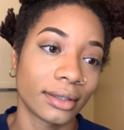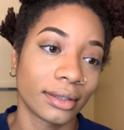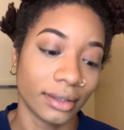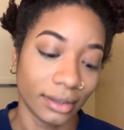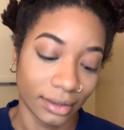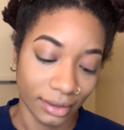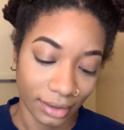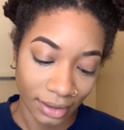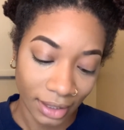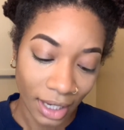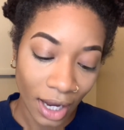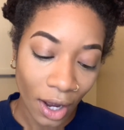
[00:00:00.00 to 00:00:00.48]

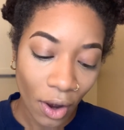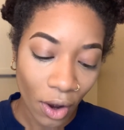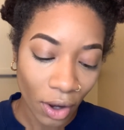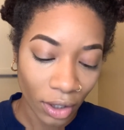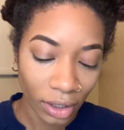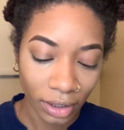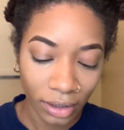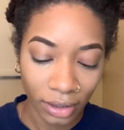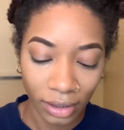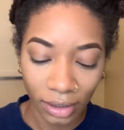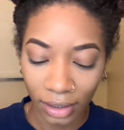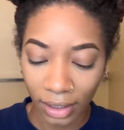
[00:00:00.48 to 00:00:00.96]
Not all of
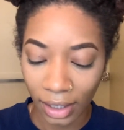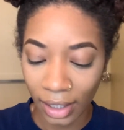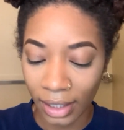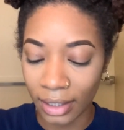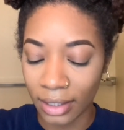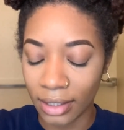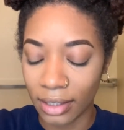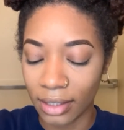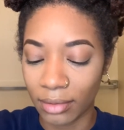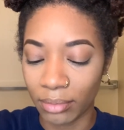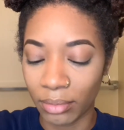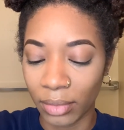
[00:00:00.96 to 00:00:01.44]
their
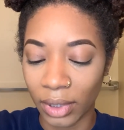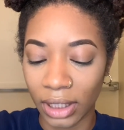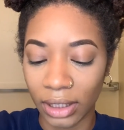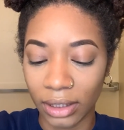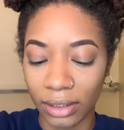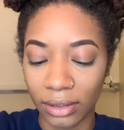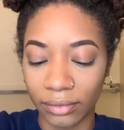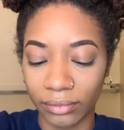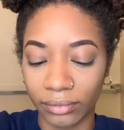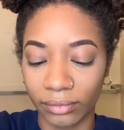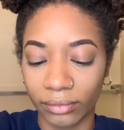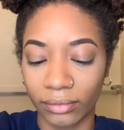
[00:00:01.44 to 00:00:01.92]
clients, but
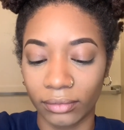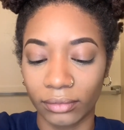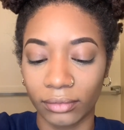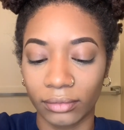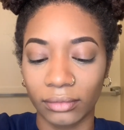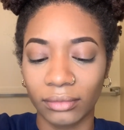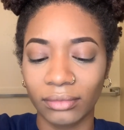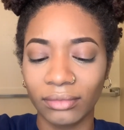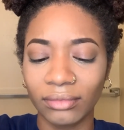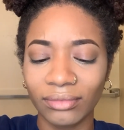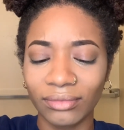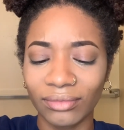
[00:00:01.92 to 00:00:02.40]

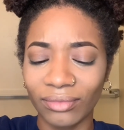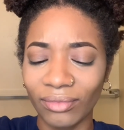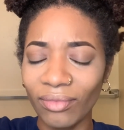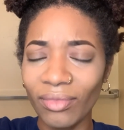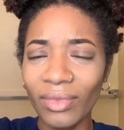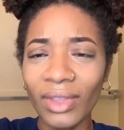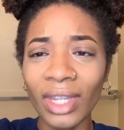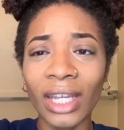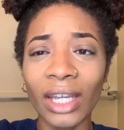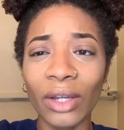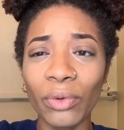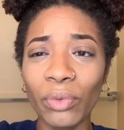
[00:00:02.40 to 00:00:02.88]

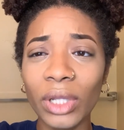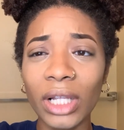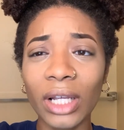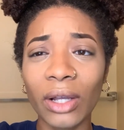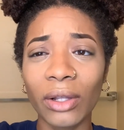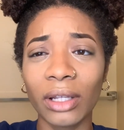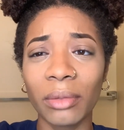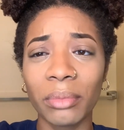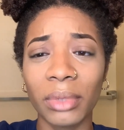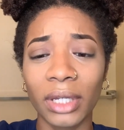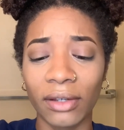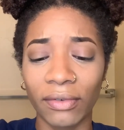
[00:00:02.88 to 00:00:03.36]
it really only
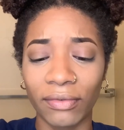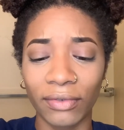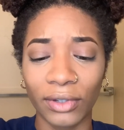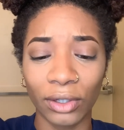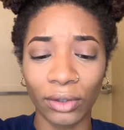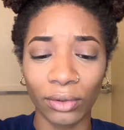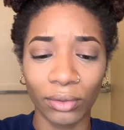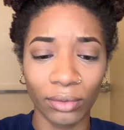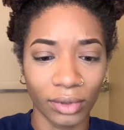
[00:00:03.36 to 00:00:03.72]
be a few,